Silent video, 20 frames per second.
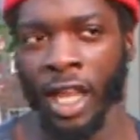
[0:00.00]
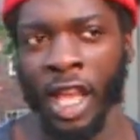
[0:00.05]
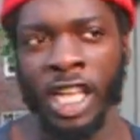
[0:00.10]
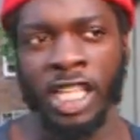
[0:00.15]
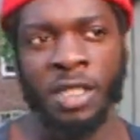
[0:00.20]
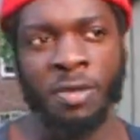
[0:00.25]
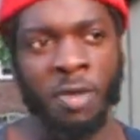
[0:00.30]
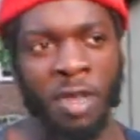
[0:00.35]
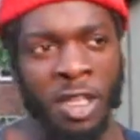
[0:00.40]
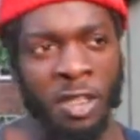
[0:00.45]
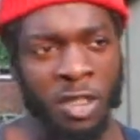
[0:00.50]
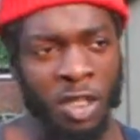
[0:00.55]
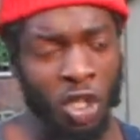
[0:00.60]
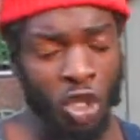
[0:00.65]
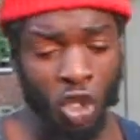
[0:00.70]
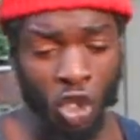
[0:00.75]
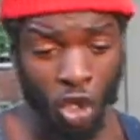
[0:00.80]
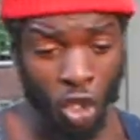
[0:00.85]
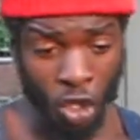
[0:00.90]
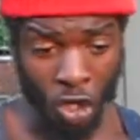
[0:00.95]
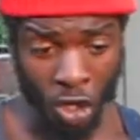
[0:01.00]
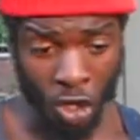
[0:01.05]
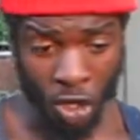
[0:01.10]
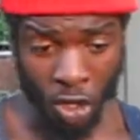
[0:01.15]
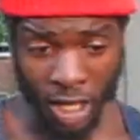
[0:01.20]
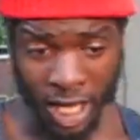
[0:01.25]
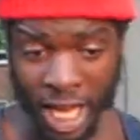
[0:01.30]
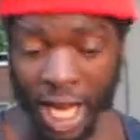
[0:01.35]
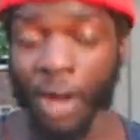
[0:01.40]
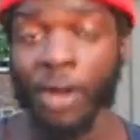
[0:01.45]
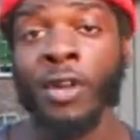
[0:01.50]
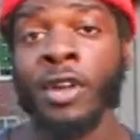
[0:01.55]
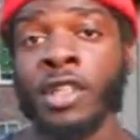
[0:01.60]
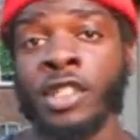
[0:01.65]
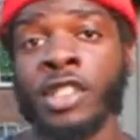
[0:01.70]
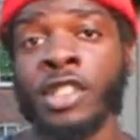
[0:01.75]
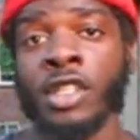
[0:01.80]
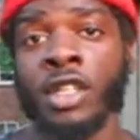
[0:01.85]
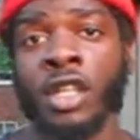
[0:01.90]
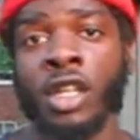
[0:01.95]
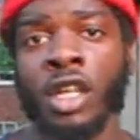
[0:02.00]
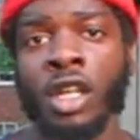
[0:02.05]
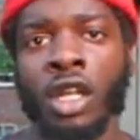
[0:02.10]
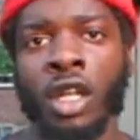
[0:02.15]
It's your character,